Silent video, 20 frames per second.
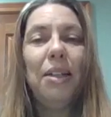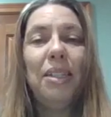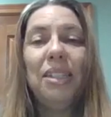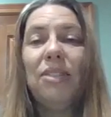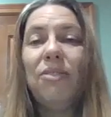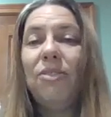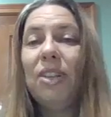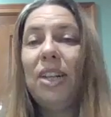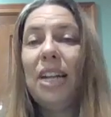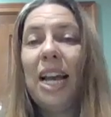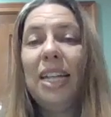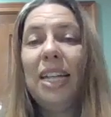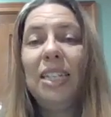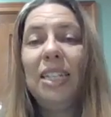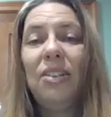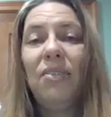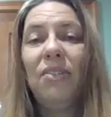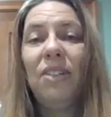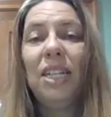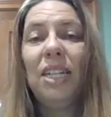different
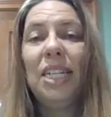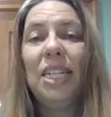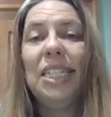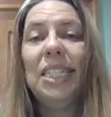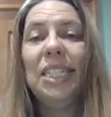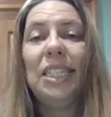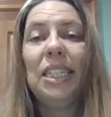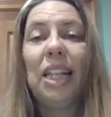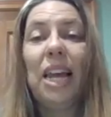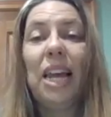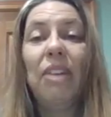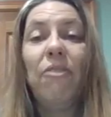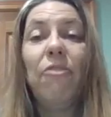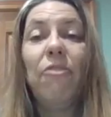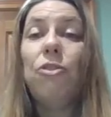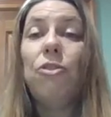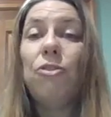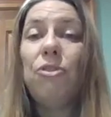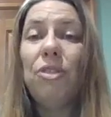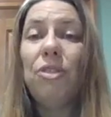activities like
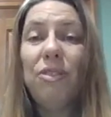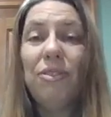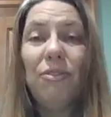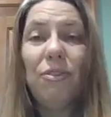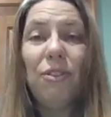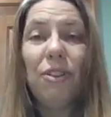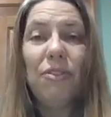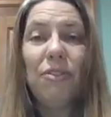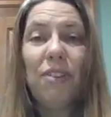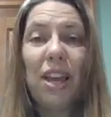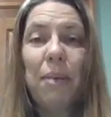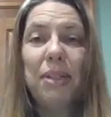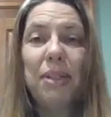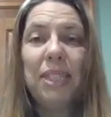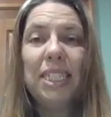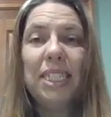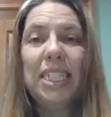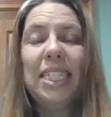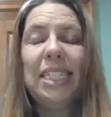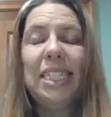food for
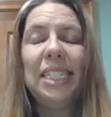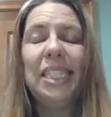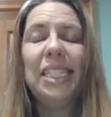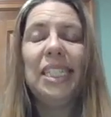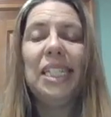families,